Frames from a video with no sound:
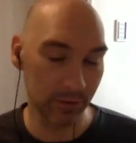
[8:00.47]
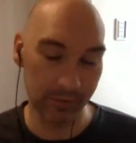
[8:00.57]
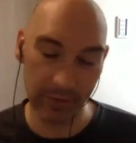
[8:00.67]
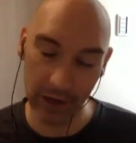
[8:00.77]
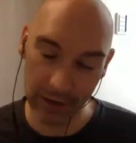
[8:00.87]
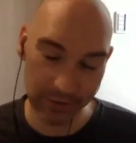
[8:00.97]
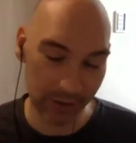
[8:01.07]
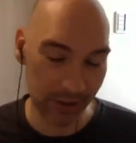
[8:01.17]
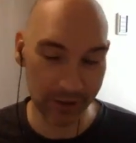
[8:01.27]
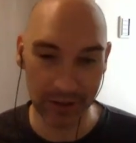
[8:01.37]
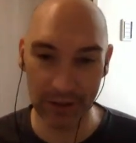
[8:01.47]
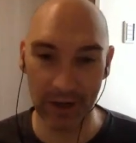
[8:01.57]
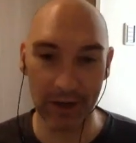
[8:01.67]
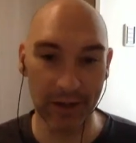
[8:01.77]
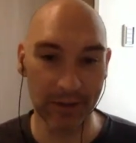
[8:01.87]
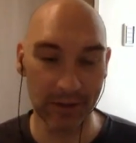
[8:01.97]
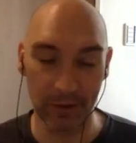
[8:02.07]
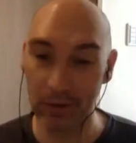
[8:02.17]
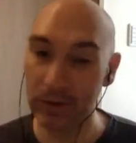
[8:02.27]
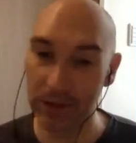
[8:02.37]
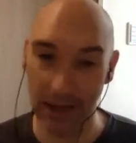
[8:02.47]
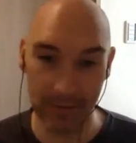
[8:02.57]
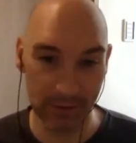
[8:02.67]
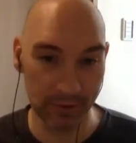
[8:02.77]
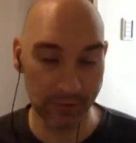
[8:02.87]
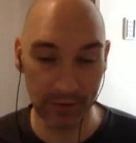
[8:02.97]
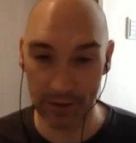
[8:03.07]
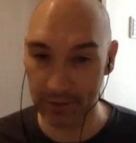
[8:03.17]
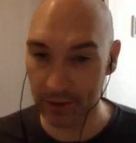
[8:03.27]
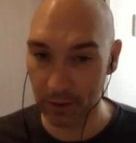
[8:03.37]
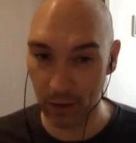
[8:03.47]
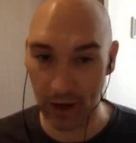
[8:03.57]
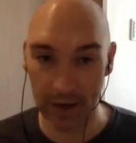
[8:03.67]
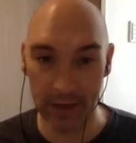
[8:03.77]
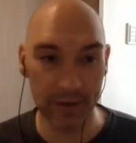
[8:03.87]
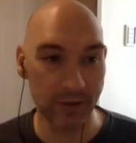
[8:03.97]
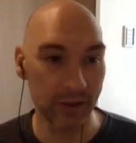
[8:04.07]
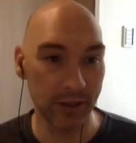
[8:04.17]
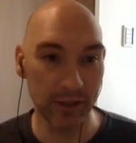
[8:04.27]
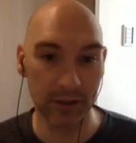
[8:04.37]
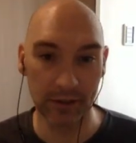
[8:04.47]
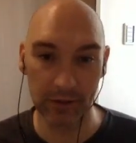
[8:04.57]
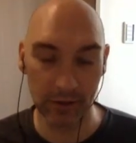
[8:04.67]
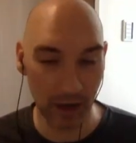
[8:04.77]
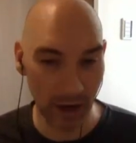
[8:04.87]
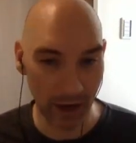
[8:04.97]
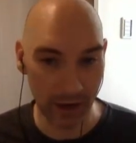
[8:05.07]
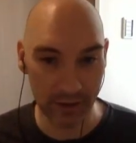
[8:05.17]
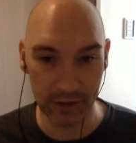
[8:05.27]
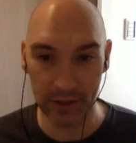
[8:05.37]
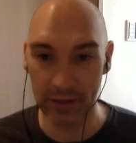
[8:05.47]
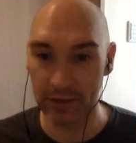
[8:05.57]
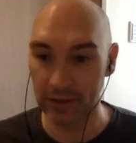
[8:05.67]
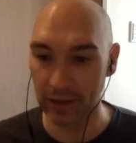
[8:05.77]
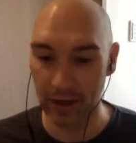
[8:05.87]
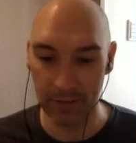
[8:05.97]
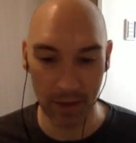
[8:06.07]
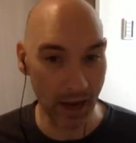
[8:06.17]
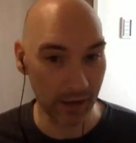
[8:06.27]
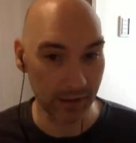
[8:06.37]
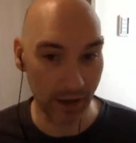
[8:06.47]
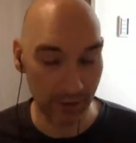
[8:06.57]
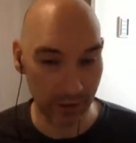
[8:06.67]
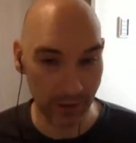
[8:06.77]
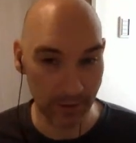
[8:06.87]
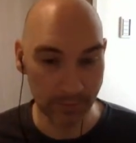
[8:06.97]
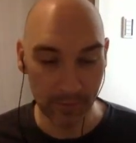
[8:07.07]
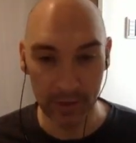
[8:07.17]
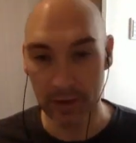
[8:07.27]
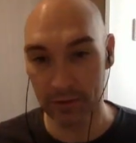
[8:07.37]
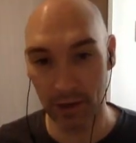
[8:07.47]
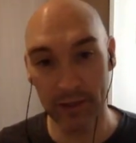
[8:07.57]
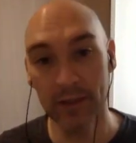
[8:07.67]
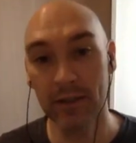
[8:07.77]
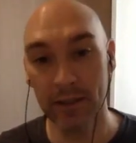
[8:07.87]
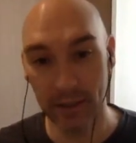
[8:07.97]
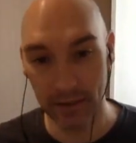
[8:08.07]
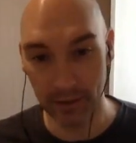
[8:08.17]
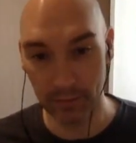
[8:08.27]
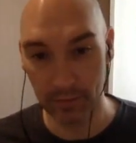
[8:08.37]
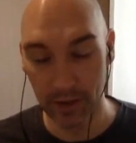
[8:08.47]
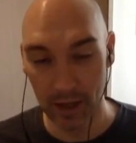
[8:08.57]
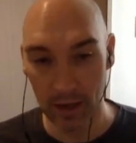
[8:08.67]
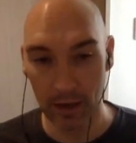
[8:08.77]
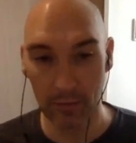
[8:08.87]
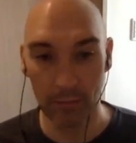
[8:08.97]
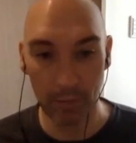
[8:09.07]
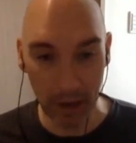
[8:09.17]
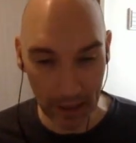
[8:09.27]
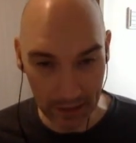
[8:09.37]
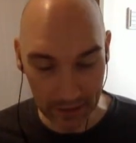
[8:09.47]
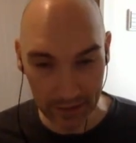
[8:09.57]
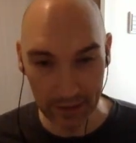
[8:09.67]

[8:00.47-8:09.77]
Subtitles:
was very, very good on the whole time. She was very, very quiet. She didn't cry. She didn't act out at all. So I didn't need them. But,